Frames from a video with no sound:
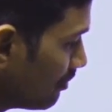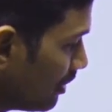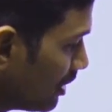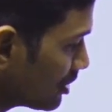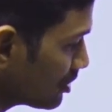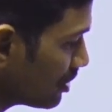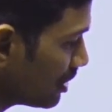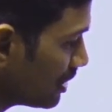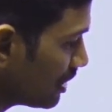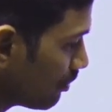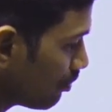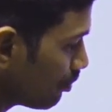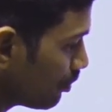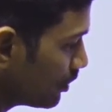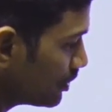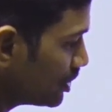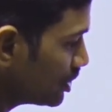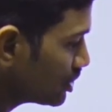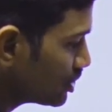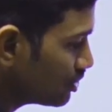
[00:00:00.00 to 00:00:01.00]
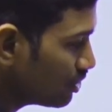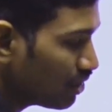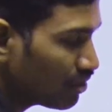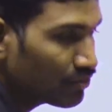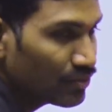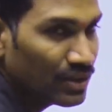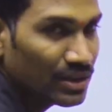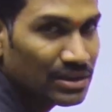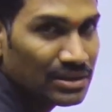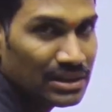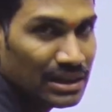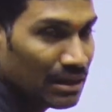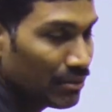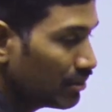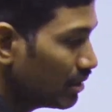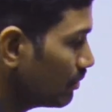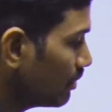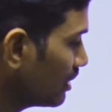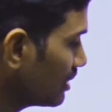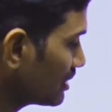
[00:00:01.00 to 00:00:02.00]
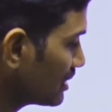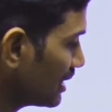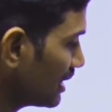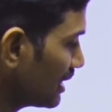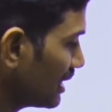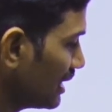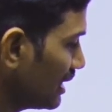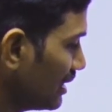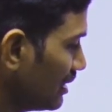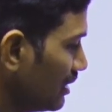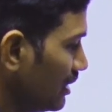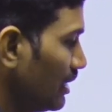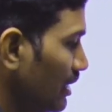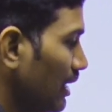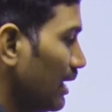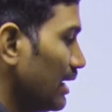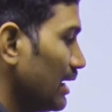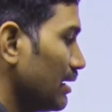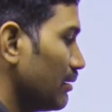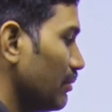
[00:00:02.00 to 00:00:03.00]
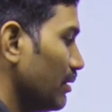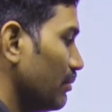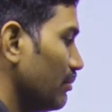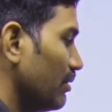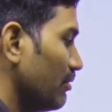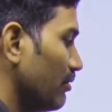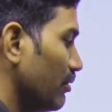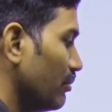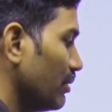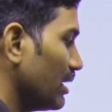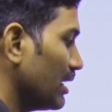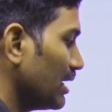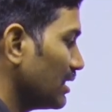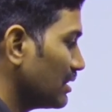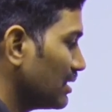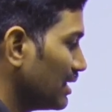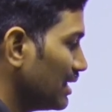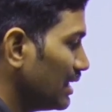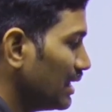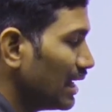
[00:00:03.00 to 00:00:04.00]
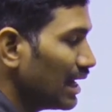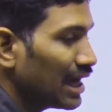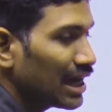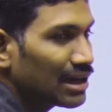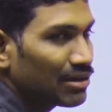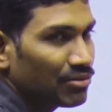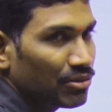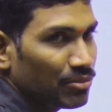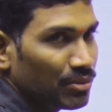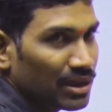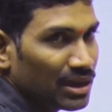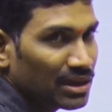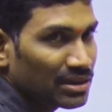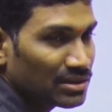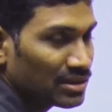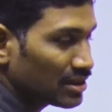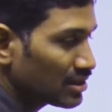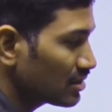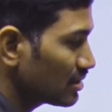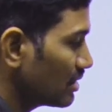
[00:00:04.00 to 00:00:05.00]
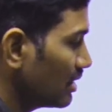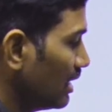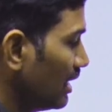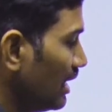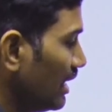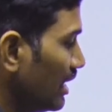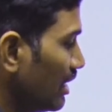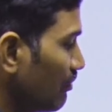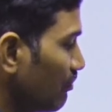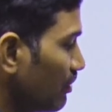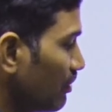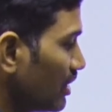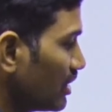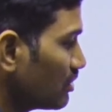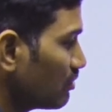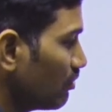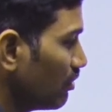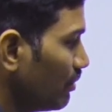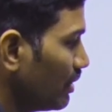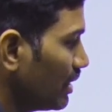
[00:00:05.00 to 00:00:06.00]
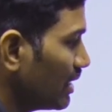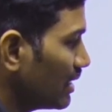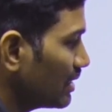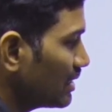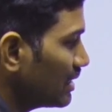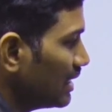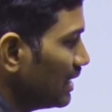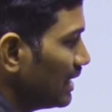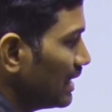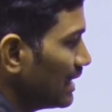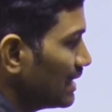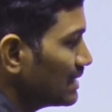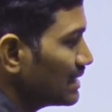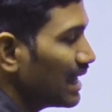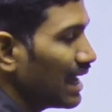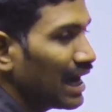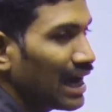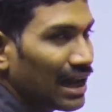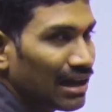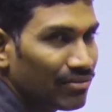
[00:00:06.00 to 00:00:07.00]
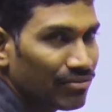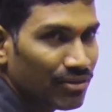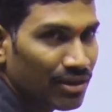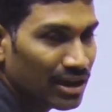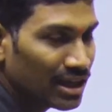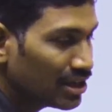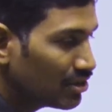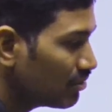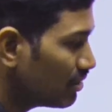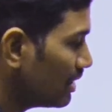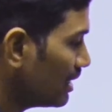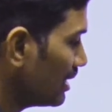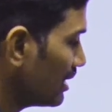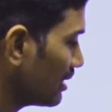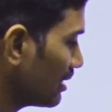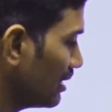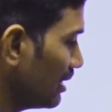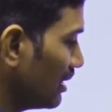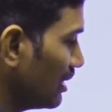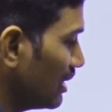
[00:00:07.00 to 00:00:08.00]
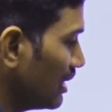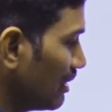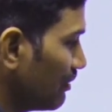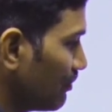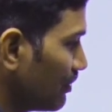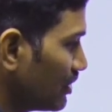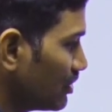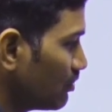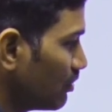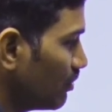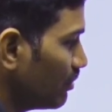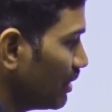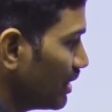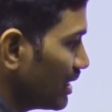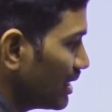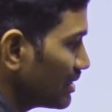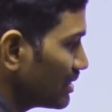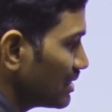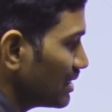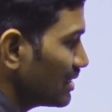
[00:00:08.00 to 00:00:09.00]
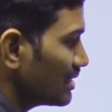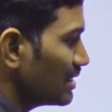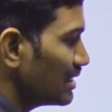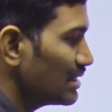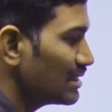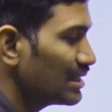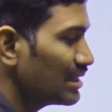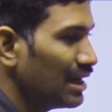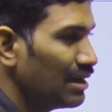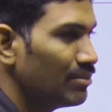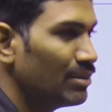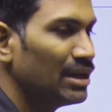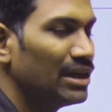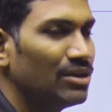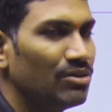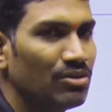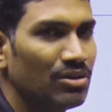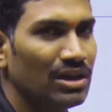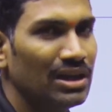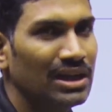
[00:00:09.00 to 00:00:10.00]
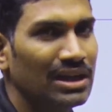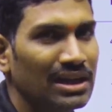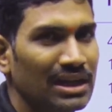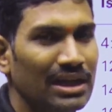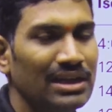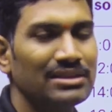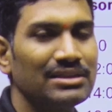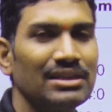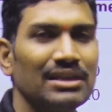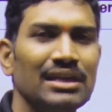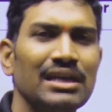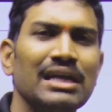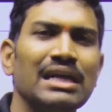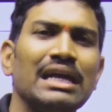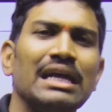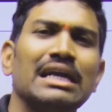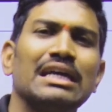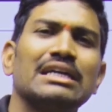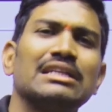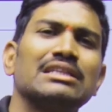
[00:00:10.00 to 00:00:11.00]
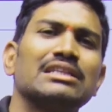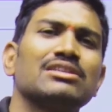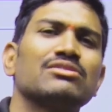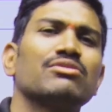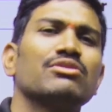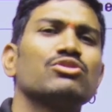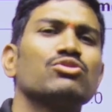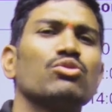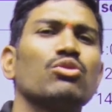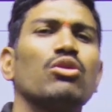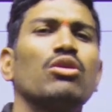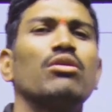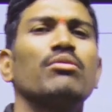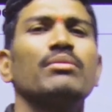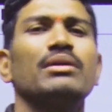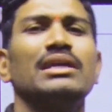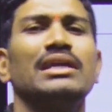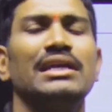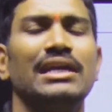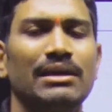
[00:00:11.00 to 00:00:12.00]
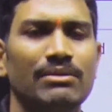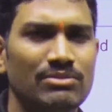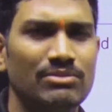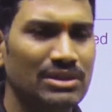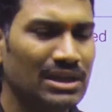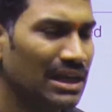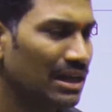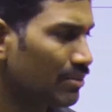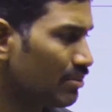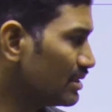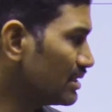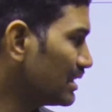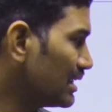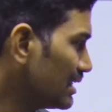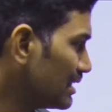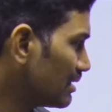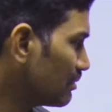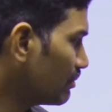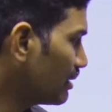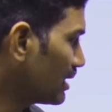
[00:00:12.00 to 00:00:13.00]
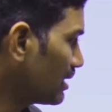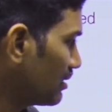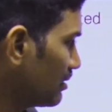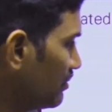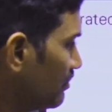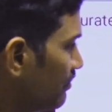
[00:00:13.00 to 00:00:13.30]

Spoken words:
based on the position of these double bonds, again it may be omega 3 or omega 6. If it is omega 3, it is alpha linoleic. If it is omega 6, it is gamma linoleic acid. In this way, so many names are present, but